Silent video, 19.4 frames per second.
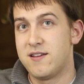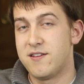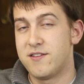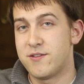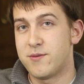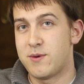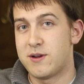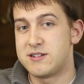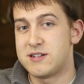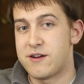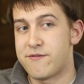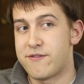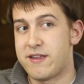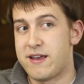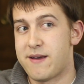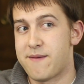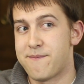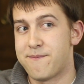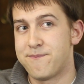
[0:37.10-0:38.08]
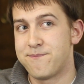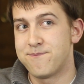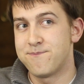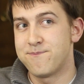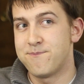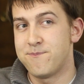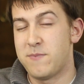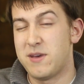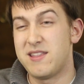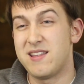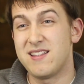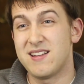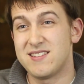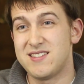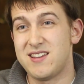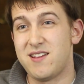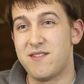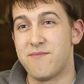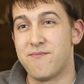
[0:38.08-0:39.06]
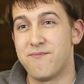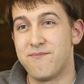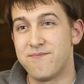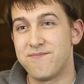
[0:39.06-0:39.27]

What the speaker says: So, watch out for that. I think that's it.